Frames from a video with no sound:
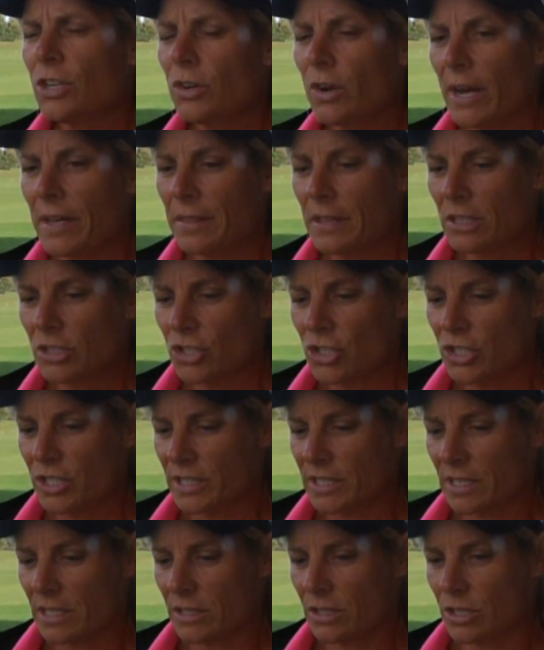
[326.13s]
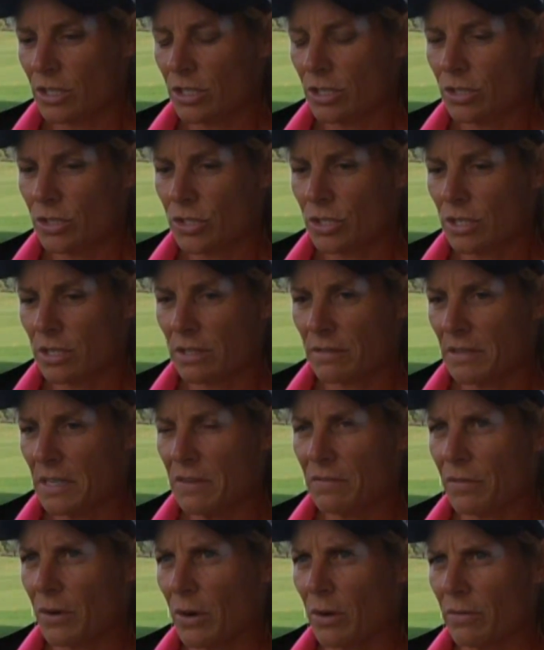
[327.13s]
You know, I think she just continues to
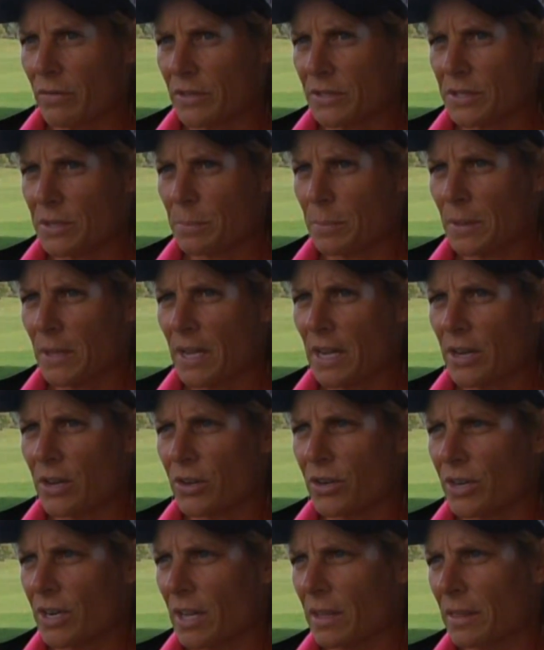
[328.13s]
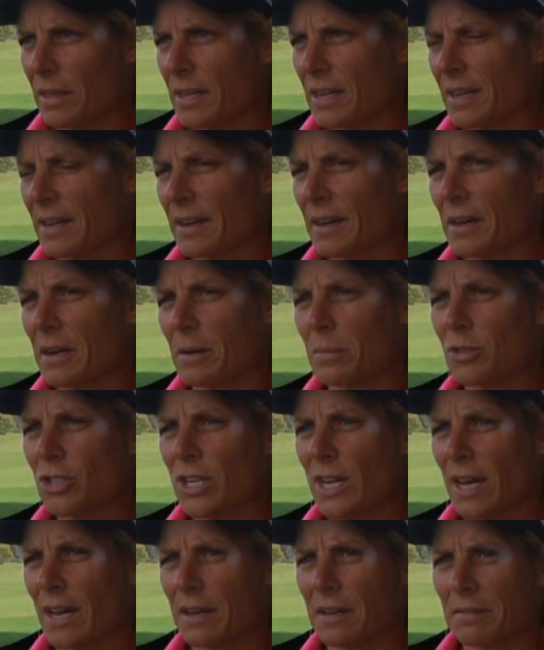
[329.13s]
evolve as a player, and I think um,
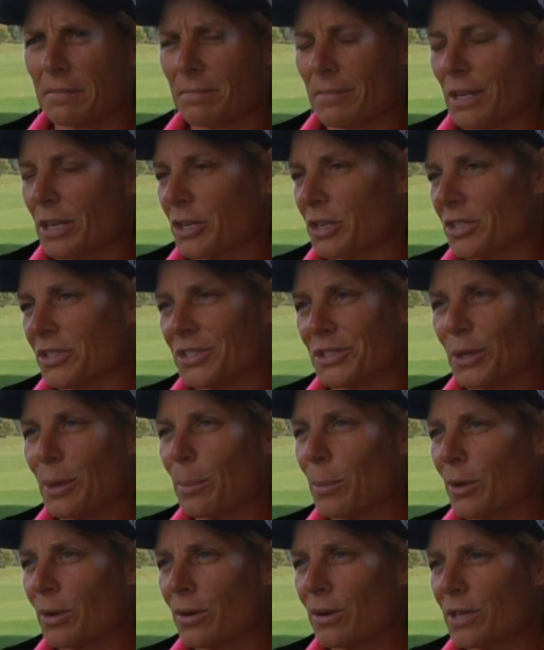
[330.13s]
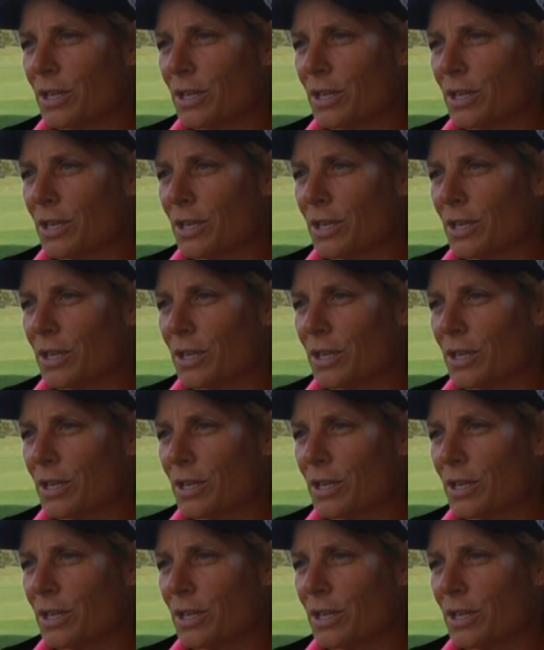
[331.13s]
she had a, a, good summer.